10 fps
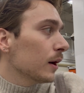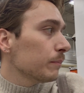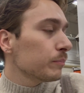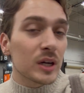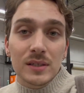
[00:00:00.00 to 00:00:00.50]

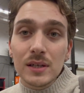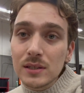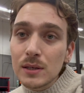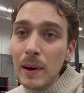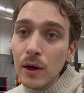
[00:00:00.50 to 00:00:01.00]
Because it is
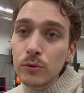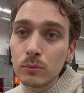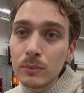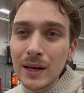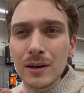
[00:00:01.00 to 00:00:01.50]
a bathroom.
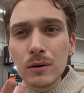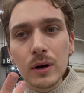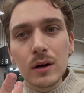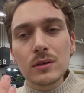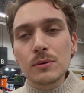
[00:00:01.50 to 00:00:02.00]
I didn't want
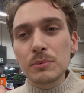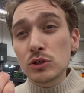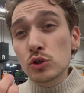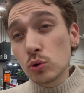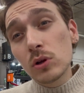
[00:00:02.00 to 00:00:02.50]
it to be
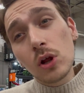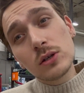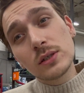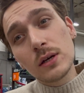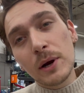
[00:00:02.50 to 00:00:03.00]
too
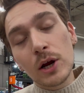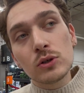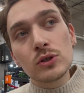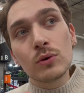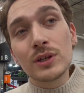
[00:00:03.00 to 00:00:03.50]
glossy, but I
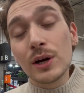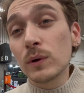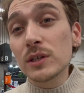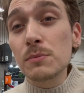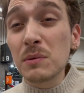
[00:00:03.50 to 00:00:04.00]
also didn't want
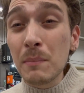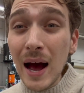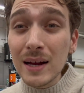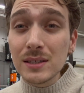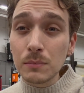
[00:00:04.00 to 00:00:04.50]
it to be
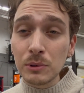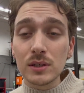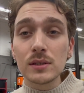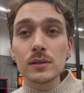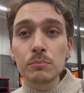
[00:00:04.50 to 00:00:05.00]
matte
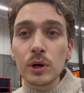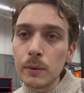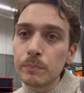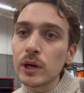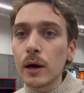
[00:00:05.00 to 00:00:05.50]
because it
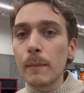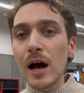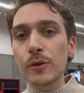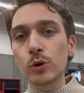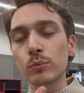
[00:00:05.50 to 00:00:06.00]
being a
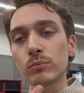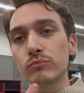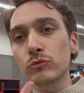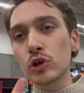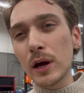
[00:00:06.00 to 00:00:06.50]
bathroom,
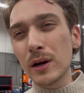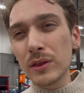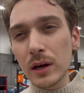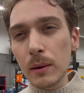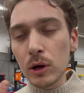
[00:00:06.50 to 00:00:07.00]
you gotta
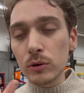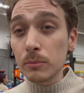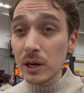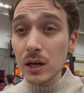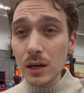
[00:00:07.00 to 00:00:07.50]
think about
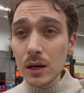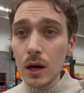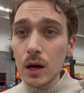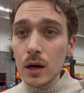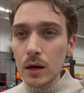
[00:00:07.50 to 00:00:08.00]
humidity,
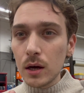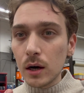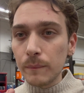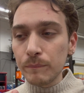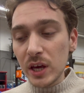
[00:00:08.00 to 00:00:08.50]

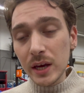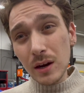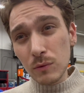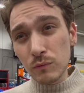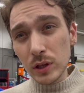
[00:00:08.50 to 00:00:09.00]
it
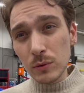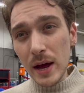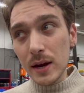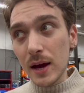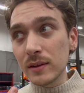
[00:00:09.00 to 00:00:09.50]
getting really
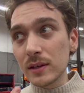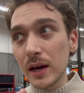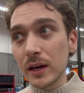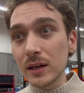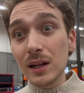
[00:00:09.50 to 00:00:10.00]
wet, and
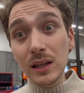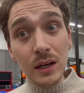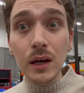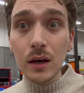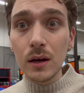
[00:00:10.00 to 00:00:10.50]
then cleaning.